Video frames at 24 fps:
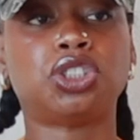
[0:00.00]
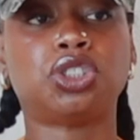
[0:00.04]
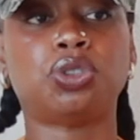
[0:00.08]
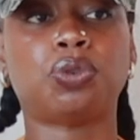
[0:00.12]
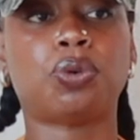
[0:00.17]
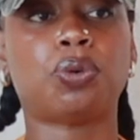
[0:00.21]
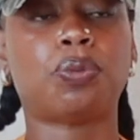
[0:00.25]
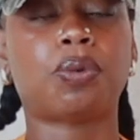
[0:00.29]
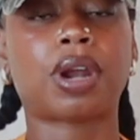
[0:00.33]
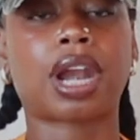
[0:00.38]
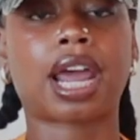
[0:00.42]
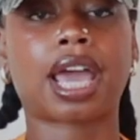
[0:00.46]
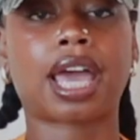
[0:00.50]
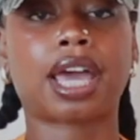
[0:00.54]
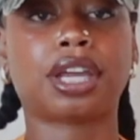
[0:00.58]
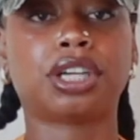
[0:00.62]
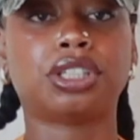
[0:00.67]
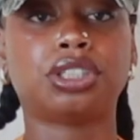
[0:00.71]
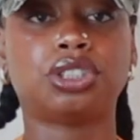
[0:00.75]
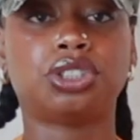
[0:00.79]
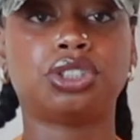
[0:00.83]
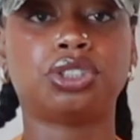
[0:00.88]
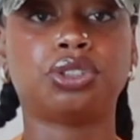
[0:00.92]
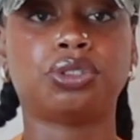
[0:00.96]
doing what I had
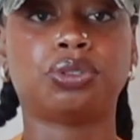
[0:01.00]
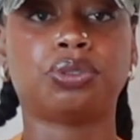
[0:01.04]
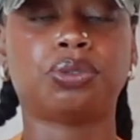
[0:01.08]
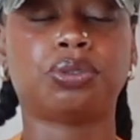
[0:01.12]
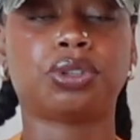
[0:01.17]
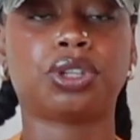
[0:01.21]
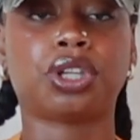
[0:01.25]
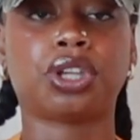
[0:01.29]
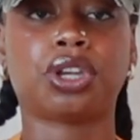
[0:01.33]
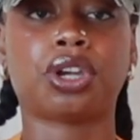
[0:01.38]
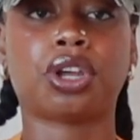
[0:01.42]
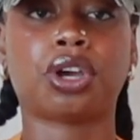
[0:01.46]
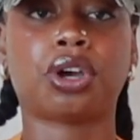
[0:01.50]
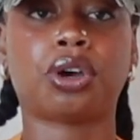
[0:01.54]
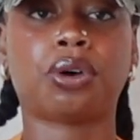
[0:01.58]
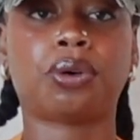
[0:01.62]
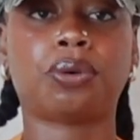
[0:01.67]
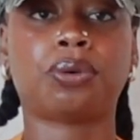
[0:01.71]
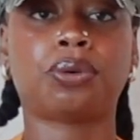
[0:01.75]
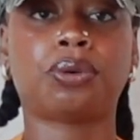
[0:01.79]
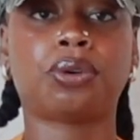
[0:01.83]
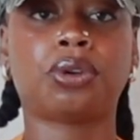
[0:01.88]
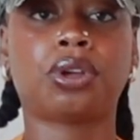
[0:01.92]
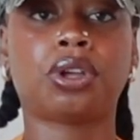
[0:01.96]
to do, you
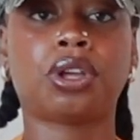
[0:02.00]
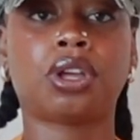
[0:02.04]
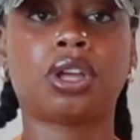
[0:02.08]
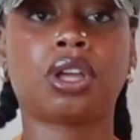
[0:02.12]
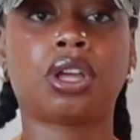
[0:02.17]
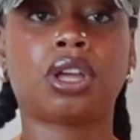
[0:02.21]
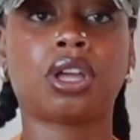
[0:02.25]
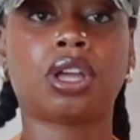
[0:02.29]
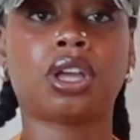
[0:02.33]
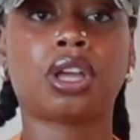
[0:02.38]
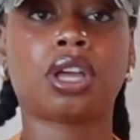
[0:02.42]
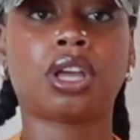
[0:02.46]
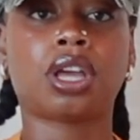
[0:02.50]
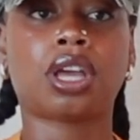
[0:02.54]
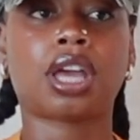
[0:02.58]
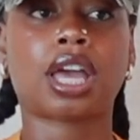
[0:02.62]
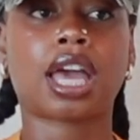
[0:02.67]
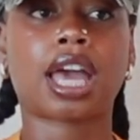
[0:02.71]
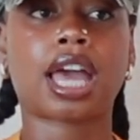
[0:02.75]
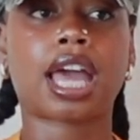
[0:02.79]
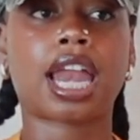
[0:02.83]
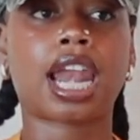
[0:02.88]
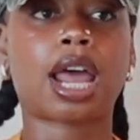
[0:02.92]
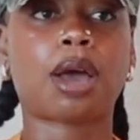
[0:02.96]
know?
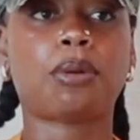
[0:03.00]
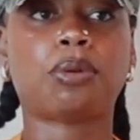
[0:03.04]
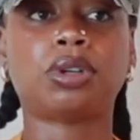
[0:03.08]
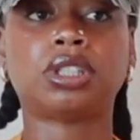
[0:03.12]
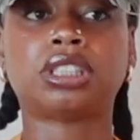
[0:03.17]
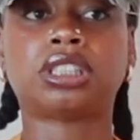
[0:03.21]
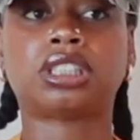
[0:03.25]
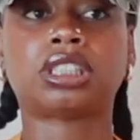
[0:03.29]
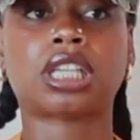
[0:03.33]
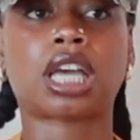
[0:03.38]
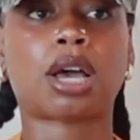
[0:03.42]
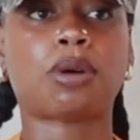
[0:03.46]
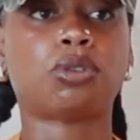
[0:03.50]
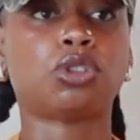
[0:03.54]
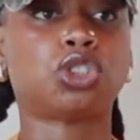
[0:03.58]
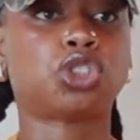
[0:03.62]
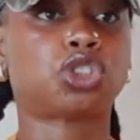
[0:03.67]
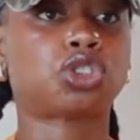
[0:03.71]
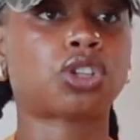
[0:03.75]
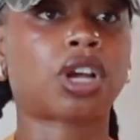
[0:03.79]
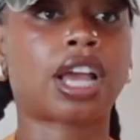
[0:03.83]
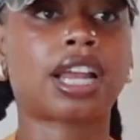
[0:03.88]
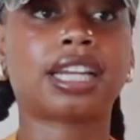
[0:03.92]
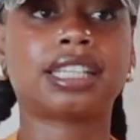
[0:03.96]
And I
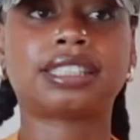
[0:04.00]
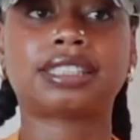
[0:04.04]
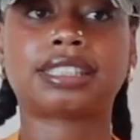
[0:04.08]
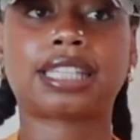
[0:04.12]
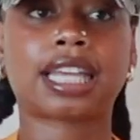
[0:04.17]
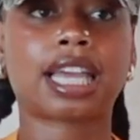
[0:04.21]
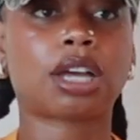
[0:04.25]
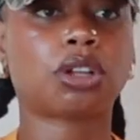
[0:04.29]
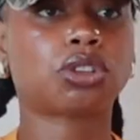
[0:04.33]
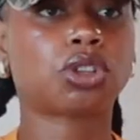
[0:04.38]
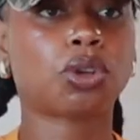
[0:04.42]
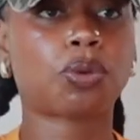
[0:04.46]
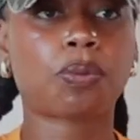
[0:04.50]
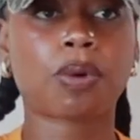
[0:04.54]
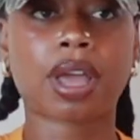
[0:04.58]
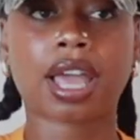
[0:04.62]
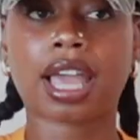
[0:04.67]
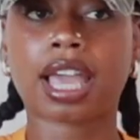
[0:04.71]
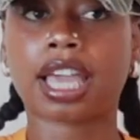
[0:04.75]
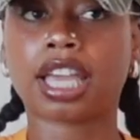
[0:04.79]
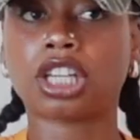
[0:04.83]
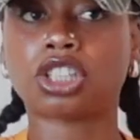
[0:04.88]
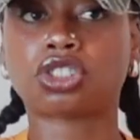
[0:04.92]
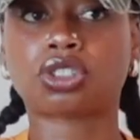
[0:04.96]
was trying to stay out the
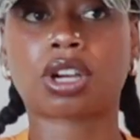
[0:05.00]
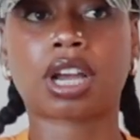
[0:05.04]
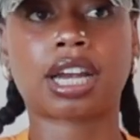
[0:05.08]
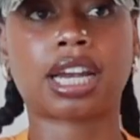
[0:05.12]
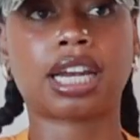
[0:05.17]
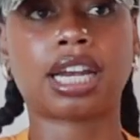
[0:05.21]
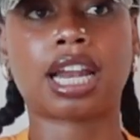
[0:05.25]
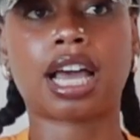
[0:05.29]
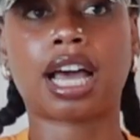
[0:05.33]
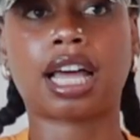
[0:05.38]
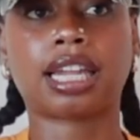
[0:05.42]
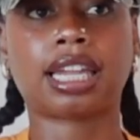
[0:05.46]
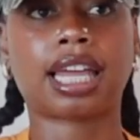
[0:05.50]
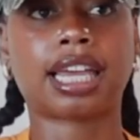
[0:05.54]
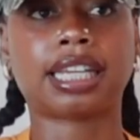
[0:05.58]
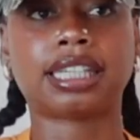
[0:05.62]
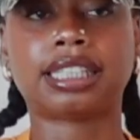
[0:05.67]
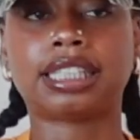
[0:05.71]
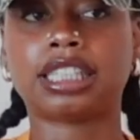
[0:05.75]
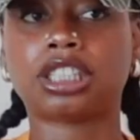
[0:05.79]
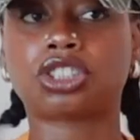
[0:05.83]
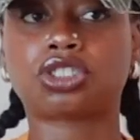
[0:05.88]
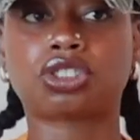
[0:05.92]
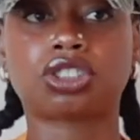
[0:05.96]
way, trying to not
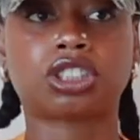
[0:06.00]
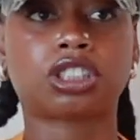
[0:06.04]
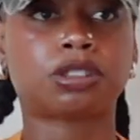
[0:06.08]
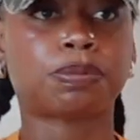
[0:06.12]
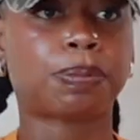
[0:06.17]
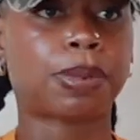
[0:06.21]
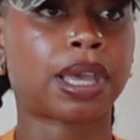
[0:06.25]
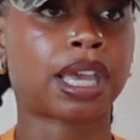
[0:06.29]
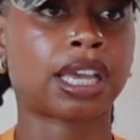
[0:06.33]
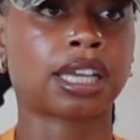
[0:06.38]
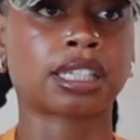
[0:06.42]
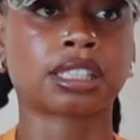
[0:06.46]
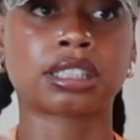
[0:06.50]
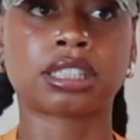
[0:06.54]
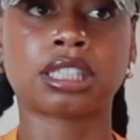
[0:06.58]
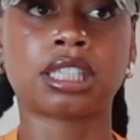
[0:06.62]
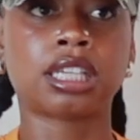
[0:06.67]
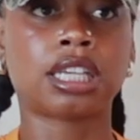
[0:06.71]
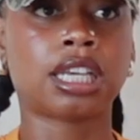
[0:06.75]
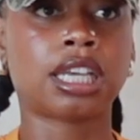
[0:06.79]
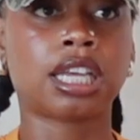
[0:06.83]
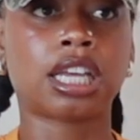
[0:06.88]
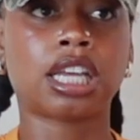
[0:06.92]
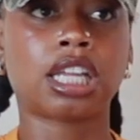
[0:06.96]
like disrespect
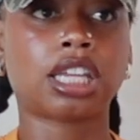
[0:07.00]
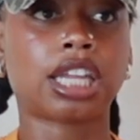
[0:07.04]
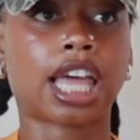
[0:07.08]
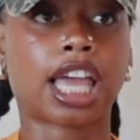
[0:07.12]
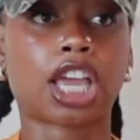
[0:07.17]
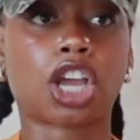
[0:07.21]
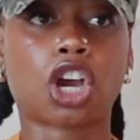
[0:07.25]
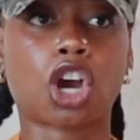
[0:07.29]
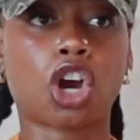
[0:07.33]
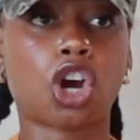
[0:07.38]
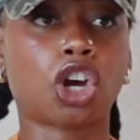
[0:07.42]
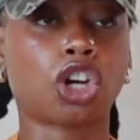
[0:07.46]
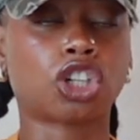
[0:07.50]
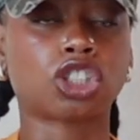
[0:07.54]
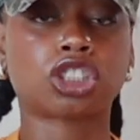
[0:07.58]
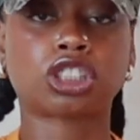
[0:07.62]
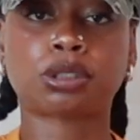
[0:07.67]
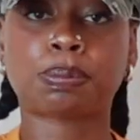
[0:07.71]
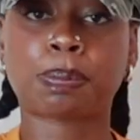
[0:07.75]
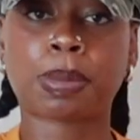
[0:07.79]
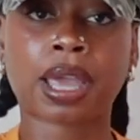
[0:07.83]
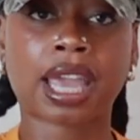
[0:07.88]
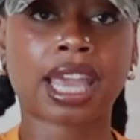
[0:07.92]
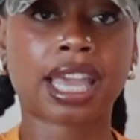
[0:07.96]
like her
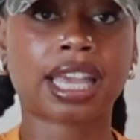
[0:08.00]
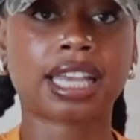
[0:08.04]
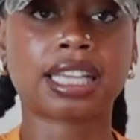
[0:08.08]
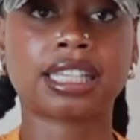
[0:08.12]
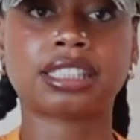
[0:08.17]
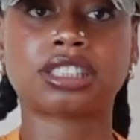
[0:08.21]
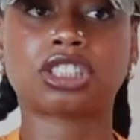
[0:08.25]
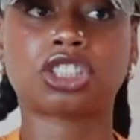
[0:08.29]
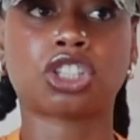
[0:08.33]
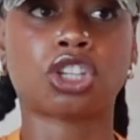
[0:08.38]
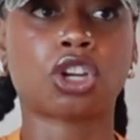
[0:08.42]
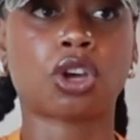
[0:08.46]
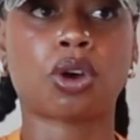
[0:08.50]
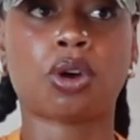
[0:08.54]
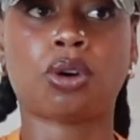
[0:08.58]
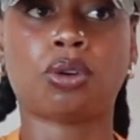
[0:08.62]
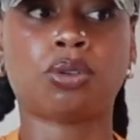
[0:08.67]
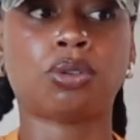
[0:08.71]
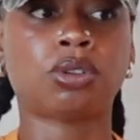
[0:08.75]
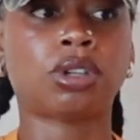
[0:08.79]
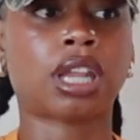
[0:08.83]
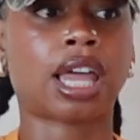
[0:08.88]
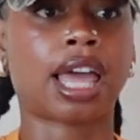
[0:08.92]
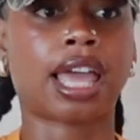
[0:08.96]
space, you
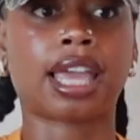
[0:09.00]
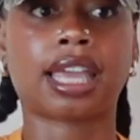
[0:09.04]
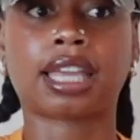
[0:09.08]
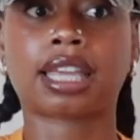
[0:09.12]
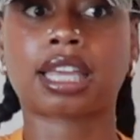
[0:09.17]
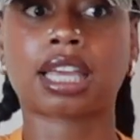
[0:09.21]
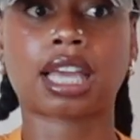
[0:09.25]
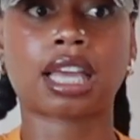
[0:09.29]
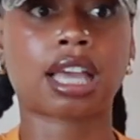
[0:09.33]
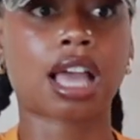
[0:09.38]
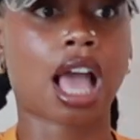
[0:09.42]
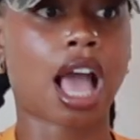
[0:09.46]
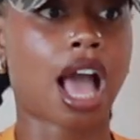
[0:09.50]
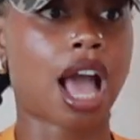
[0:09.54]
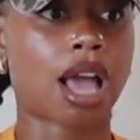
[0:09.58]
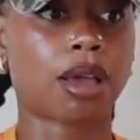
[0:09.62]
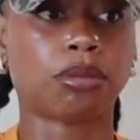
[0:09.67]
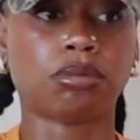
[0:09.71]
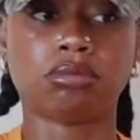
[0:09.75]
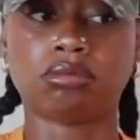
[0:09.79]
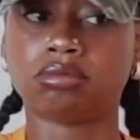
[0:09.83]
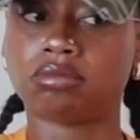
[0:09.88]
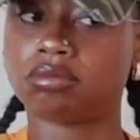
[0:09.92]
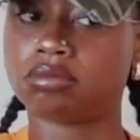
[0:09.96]
know, like I,